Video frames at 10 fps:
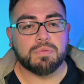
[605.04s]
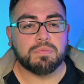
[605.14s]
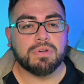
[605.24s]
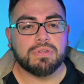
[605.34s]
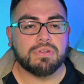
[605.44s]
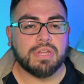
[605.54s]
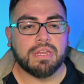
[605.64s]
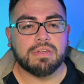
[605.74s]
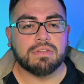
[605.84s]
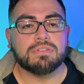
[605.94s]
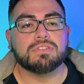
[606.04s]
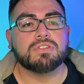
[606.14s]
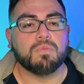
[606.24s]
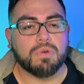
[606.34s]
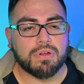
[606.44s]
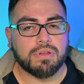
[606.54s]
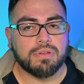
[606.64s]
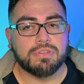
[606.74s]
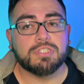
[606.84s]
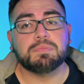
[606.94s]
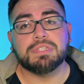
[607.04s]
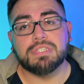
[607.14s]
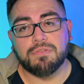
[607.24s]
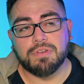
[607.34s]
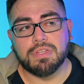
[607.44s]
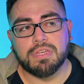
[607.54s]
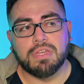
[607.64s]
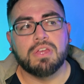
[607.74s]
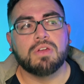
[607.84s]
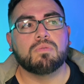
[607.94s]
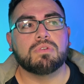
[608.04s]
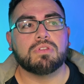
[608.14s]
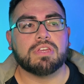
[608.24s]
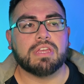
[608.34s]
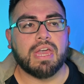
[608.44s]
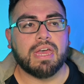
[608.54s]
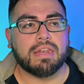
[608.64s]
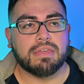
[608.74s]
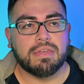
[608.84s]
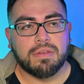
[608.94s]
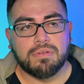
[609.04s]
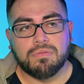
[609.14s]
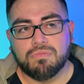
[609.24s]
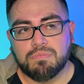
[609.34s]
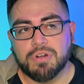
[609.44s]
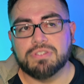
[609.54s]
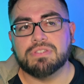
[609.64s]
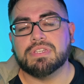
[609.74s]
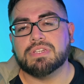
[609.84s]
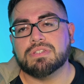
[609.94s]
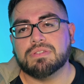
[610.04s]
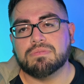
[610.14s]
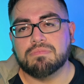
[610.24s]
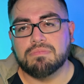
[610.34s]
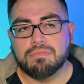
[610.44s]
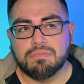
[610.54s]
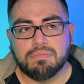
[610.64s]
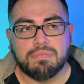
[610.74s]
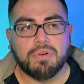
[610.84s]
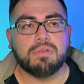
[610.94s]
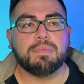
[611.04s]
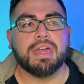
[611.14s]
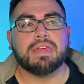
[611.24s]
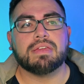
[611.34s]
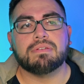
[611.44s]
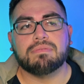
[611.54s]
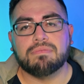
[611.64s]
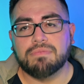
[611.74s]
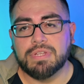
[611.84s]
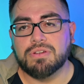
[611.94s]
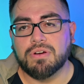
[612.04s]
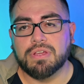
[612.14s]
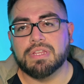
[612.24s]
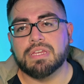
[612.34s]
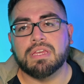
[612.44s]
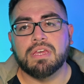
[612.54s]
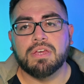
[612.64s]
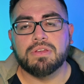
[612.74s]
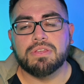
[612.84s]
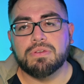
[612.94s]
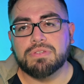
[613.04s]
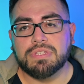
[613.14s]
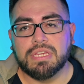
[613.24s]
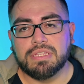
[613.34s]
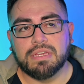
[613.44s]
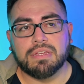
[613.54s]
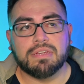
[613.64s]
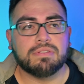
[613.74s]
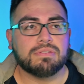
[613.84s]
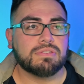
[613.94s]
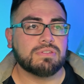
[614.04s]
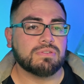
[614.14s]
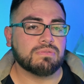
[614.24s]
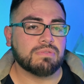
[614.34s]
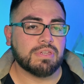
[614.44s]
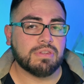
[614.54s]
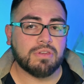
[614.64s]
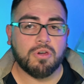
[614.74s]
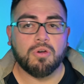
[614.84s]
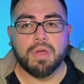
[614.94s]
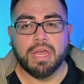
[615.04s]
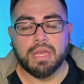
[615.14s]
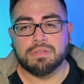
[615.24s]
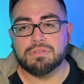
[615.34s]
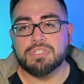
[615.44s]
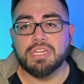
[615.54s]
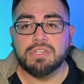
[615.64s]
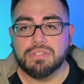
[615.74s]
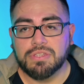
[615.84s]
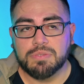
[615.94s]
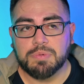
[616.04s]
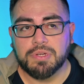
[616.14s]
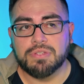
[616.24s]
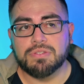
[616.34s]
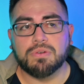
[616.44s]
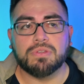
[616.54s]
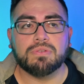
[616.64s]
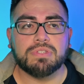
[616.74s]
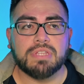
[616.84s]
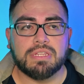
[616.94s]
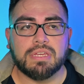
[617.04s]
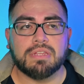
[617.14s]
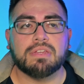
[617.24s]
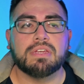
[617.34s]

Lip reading: put your data to work. Specifically, we're looking at personalization, programmatic, retargeting, using that data to then go and change the experience, or using that data